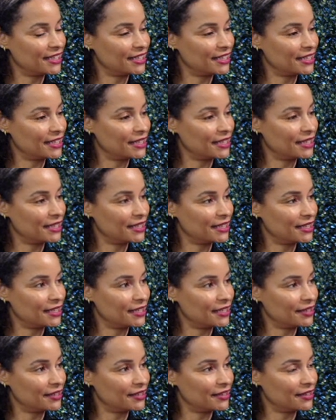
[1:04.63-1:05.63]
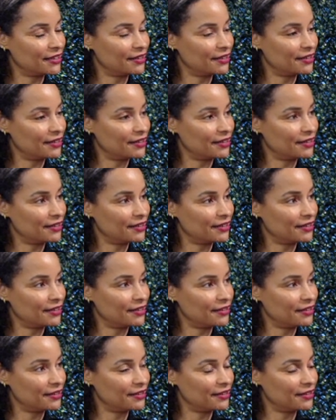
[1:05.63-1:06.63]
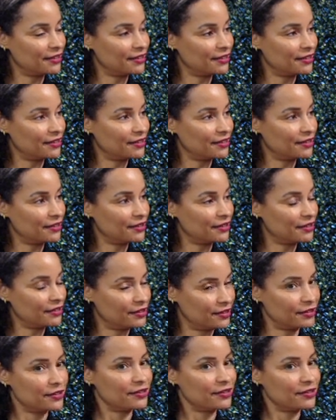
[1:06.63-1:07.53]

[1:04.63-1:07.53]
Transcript: (silent)